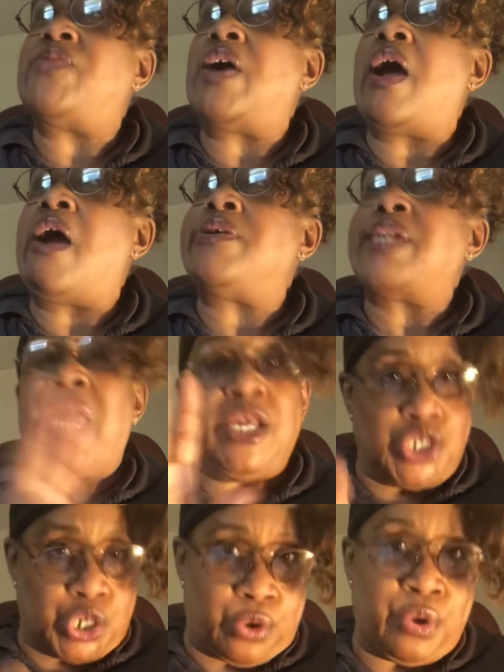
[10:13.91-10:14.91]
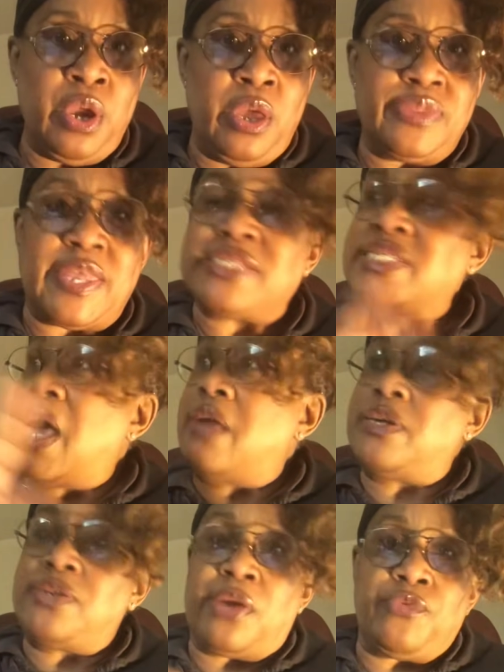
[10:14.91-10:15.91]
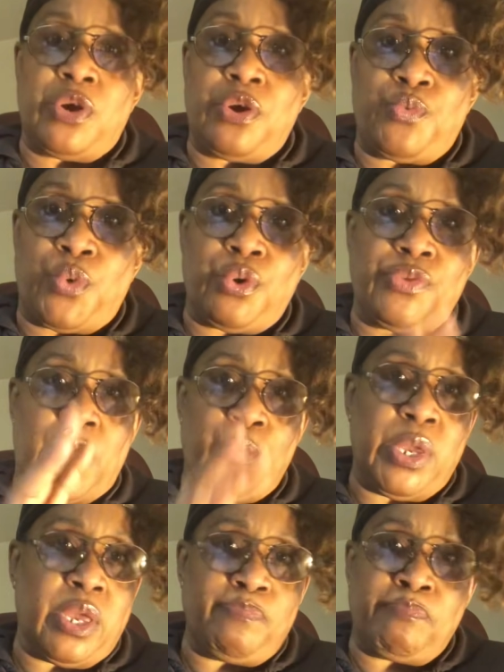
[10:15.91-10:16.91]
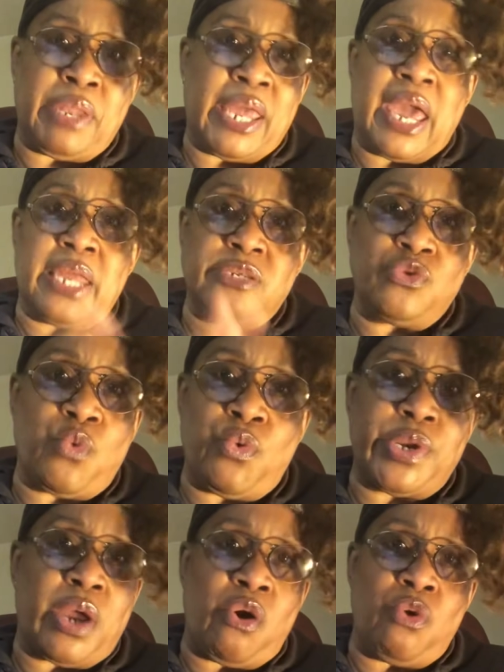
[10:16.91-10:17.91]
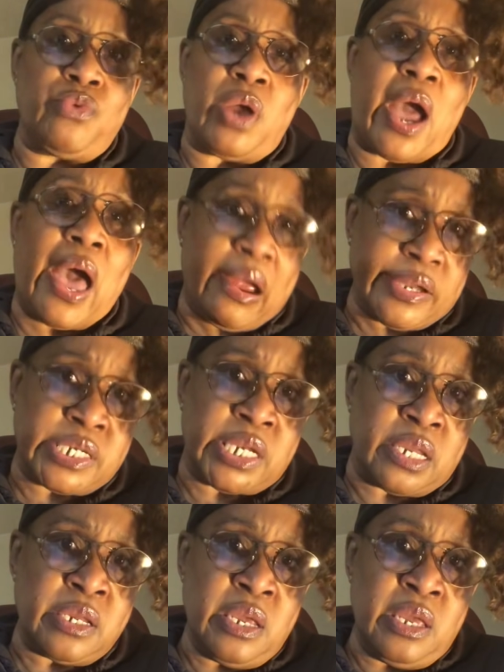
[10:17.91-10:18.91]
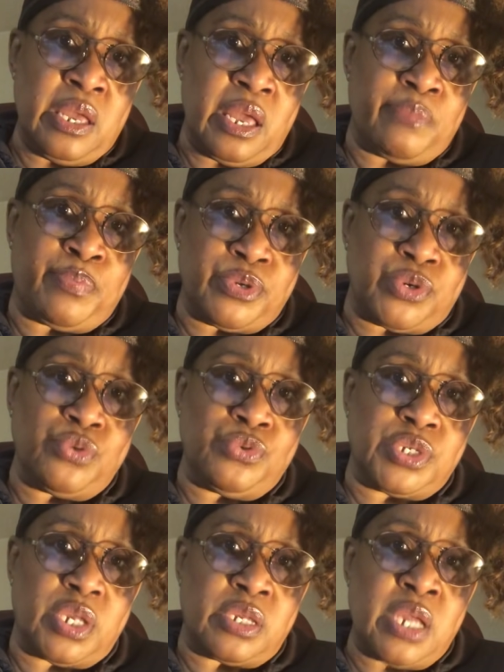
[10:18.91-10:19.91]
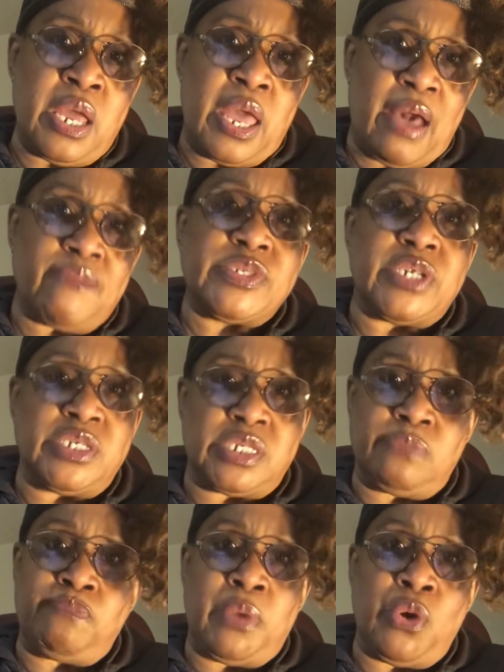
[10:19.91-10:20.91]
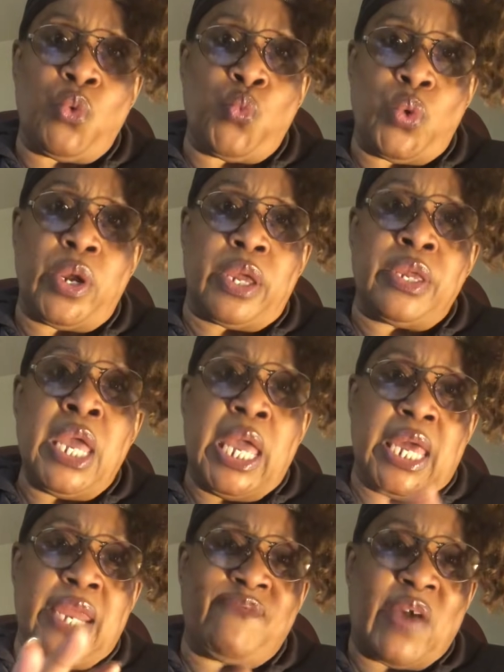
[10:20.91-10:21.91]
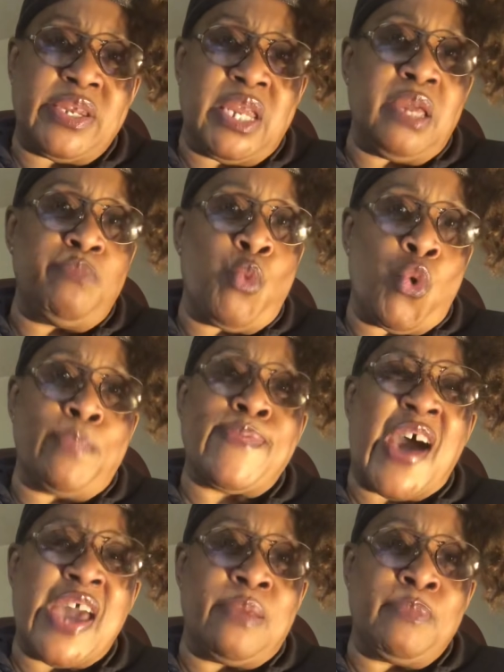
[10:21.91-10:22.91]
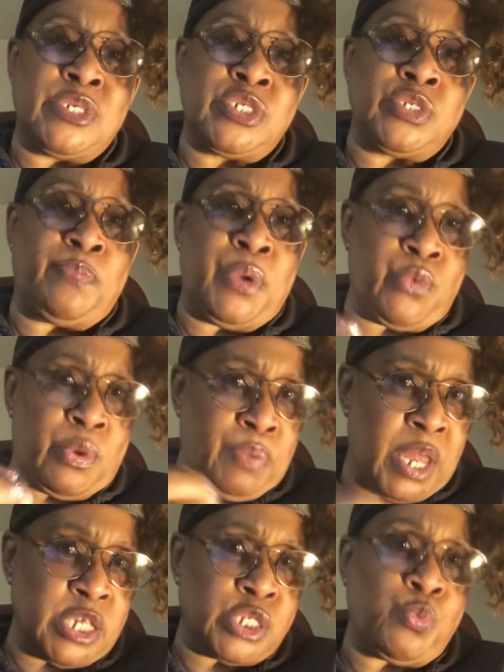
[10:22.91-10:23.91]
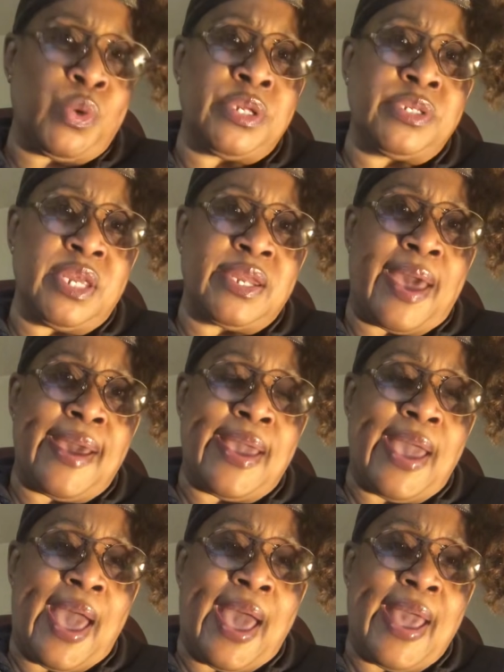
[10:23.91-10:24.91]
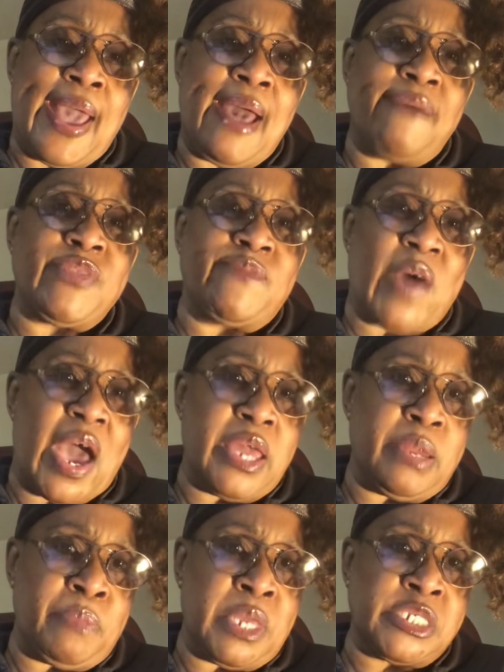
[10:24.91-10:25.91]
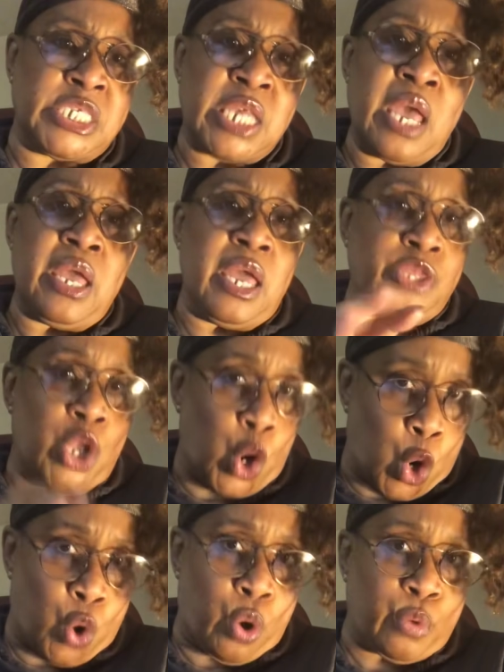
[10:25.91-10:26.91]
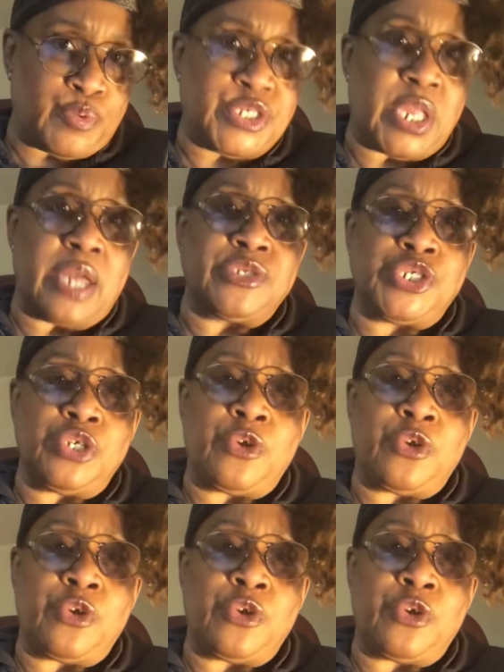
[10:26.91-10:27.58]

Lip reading: our nature that's out in the world that we can plant and grow in our own garden and produce and have a decent meal with. And if I need more vitamins to be replaced with it, then I have the vitamins and the herbs that,